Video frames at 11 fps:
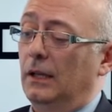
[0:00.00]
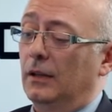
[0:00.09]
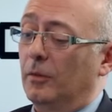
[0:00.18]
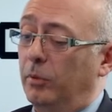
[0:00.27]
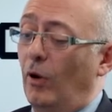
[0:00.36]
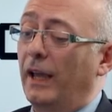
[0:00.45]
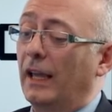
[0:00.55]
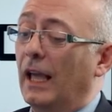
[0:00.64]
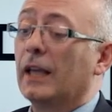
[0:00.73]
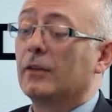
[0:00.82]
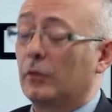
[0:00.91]
deploying
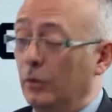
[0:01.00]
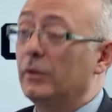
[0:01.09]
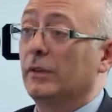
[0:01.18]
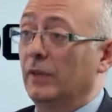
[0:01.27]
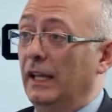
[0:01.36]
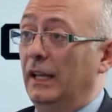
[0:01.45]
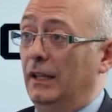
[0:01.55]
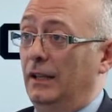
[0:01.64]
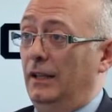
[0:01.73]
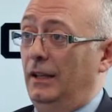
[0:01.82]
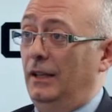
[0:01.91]
exclusively
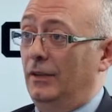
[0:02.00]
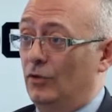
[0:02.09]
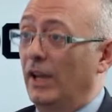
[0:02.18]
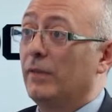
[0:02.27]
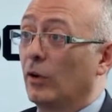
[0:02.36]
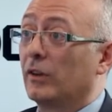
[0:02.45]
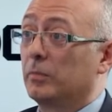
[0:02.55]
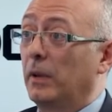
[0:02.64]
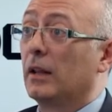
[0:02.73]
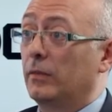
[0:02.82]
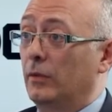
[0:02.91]
JForex
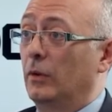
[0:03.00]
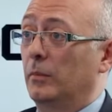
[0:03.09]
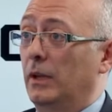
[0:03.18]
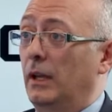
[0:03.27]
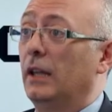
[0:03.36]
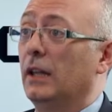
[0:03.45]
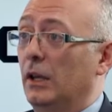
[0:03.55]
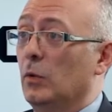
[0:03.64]
platform in the